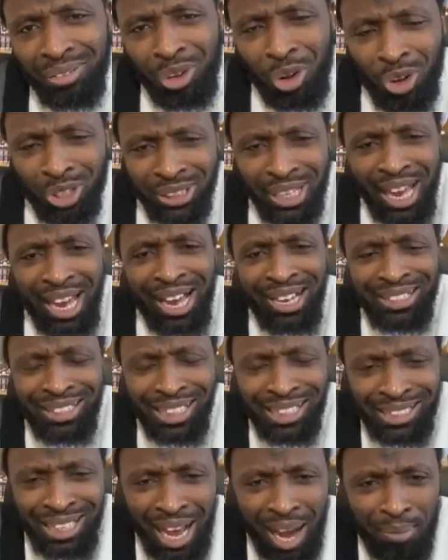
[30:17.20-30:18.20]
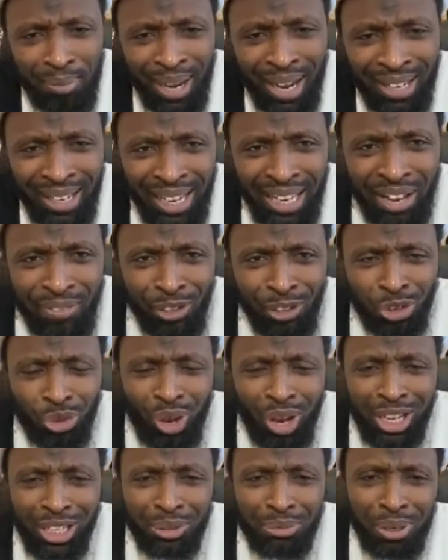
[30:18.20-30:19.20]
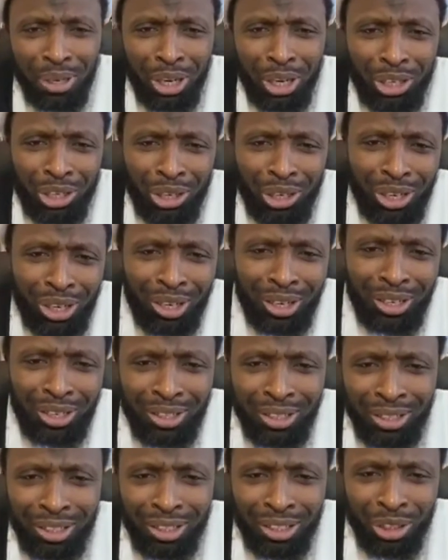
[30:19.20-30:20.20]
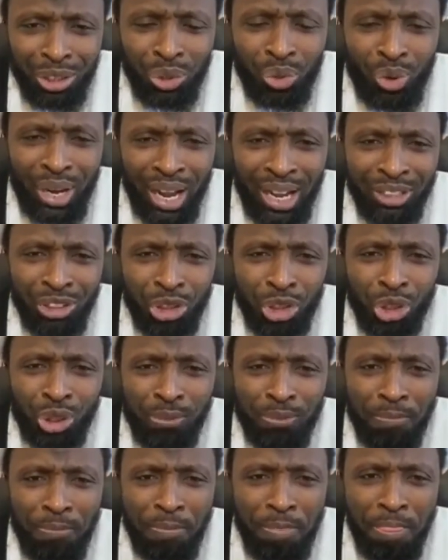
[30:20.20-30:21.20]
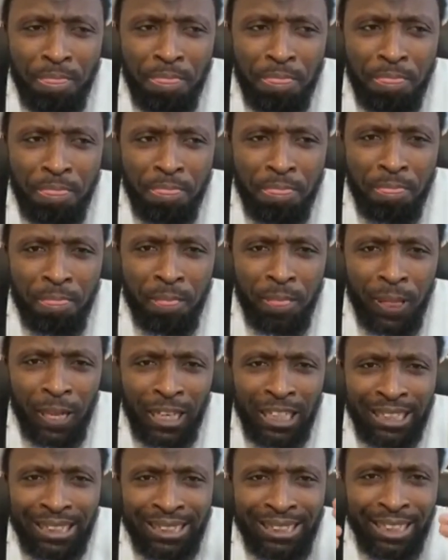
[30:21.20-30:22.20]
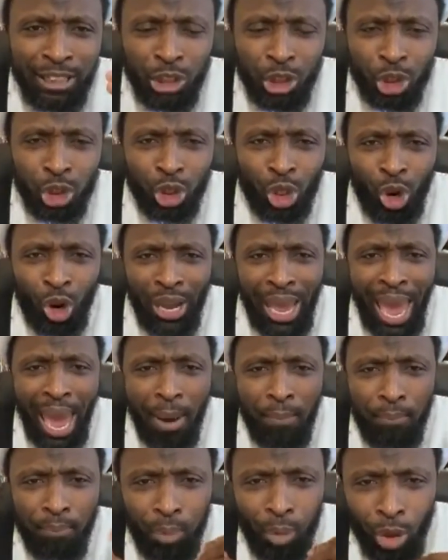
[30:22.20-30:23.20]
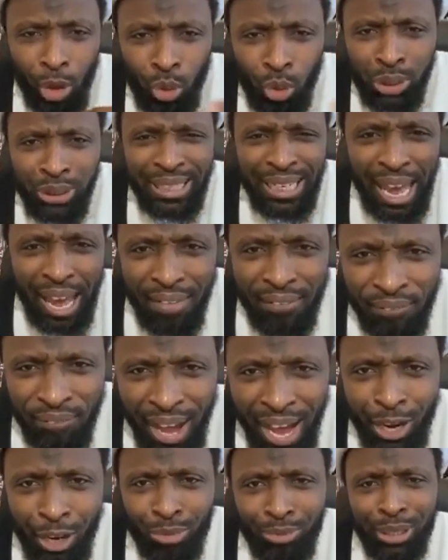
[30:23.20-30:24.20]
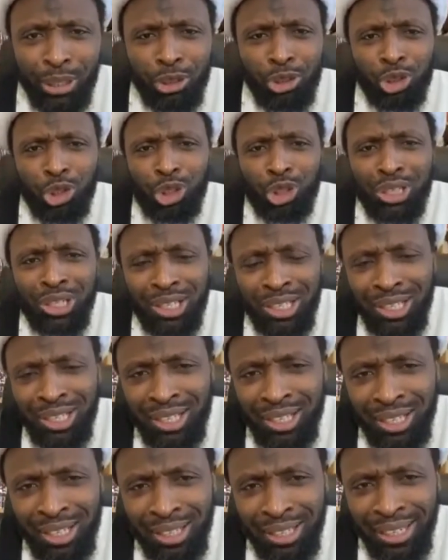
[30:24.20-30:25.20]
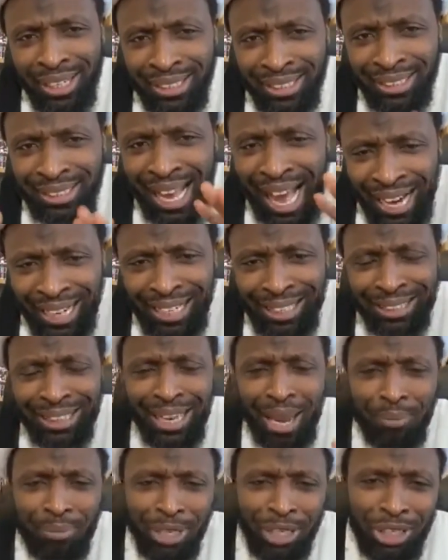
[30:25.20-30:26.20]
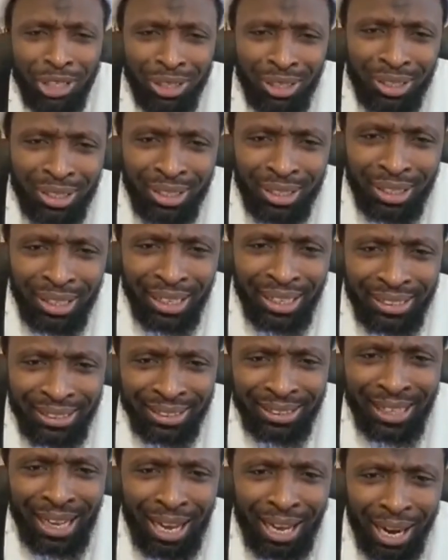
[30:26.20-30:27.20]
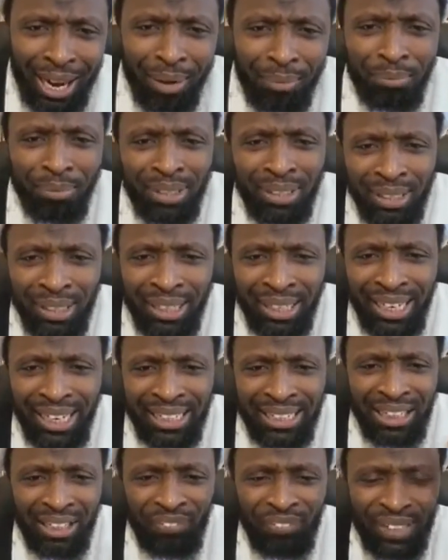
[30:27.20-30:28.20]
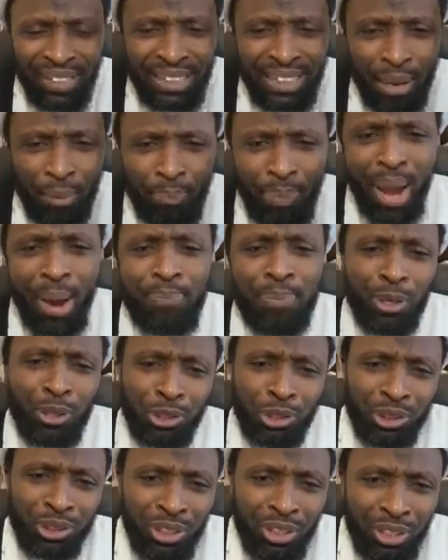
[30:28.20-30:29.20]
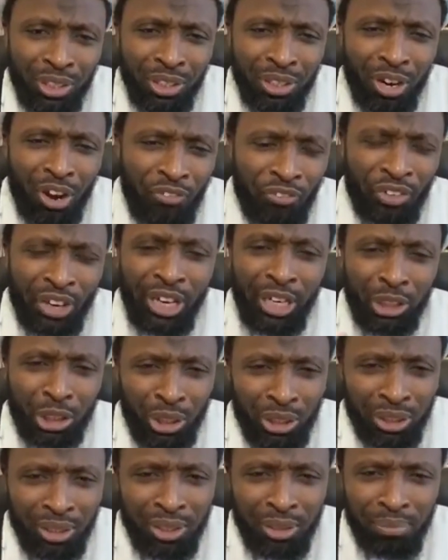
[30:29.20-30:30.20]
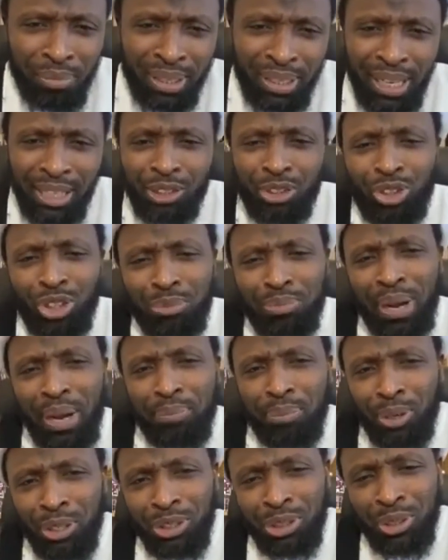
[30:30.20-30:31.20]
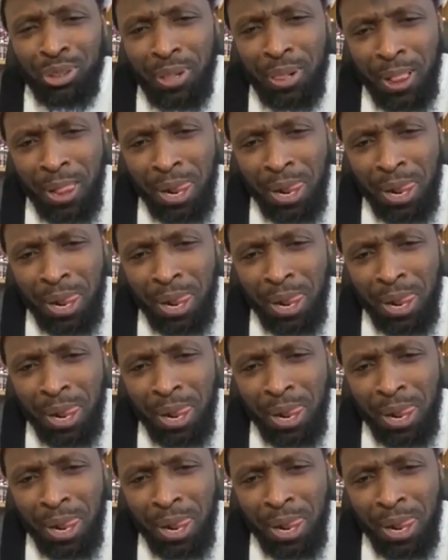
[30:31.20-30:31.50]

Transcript: Because earth is amana given to us by Allah. You can't destroy and pollute the environment. It is un-Islamic. It is haram. It defeats the purpose of religion. But that's not my point.